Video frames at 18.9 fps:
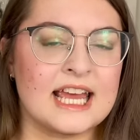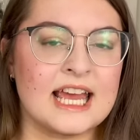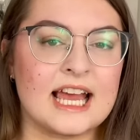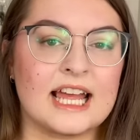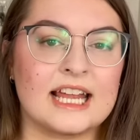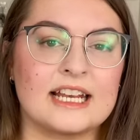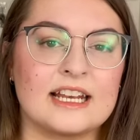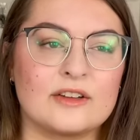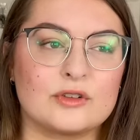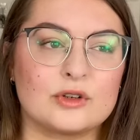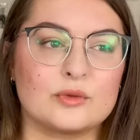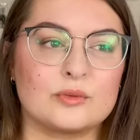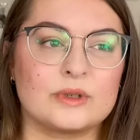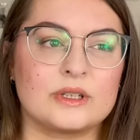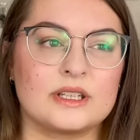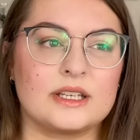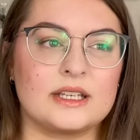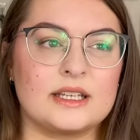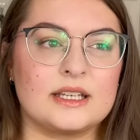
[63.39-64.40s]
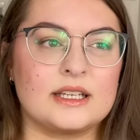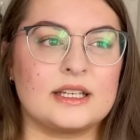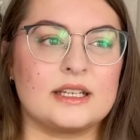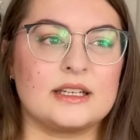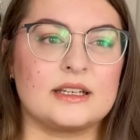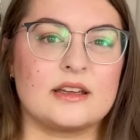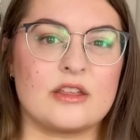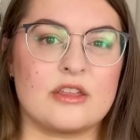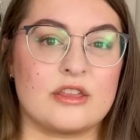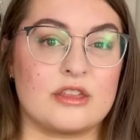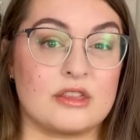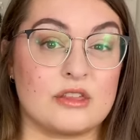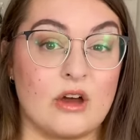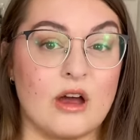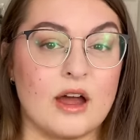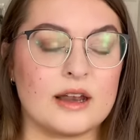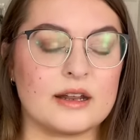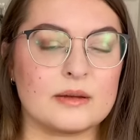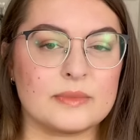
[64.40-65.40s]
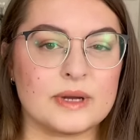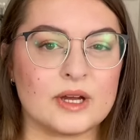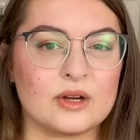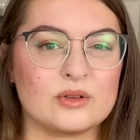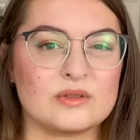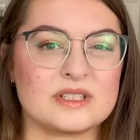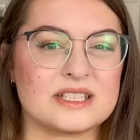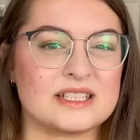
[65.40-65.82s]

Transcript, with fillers: I never really thought about